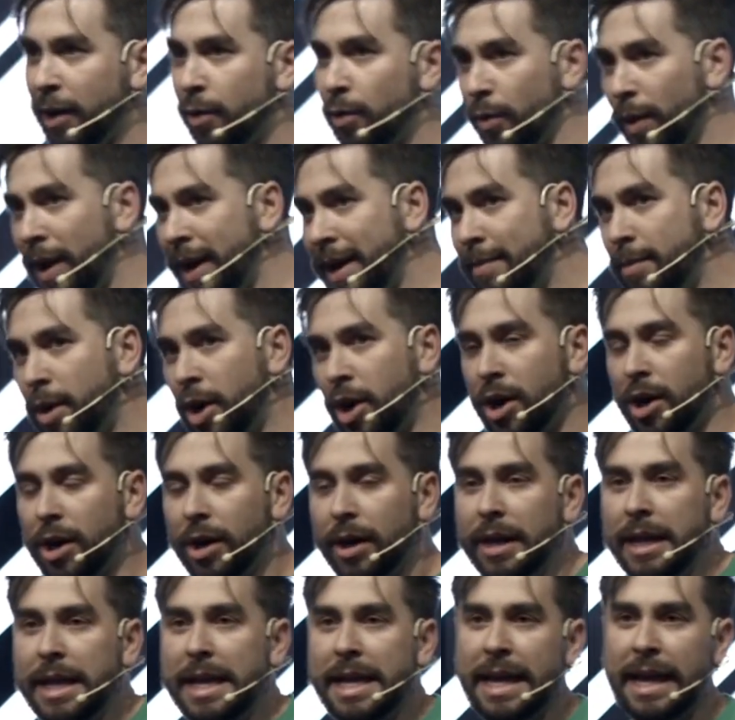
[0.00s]
grandma
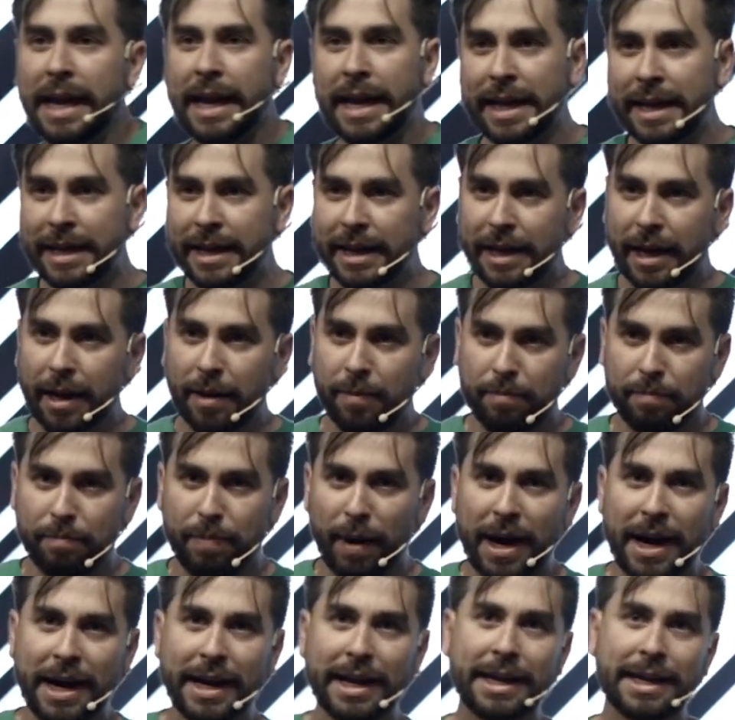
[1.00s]
ended up
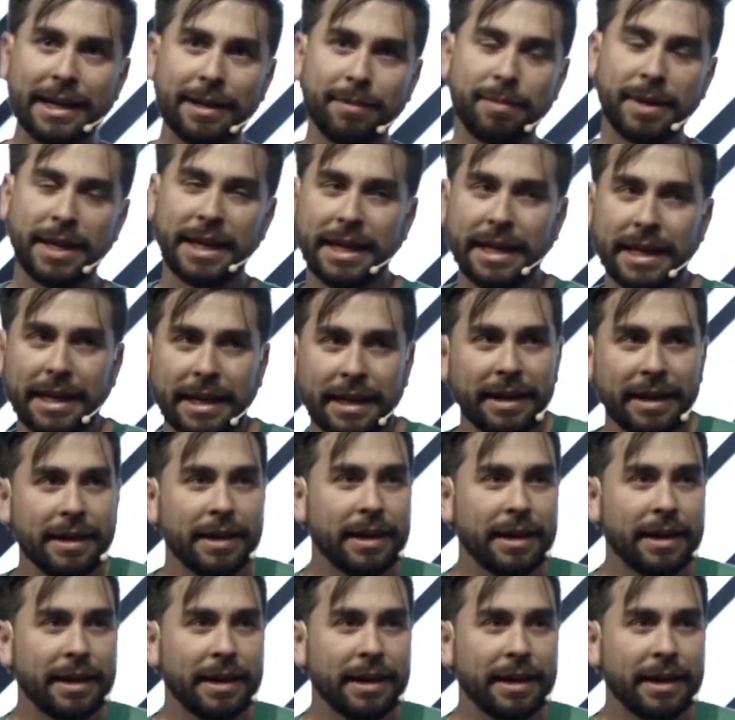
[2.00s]
buying me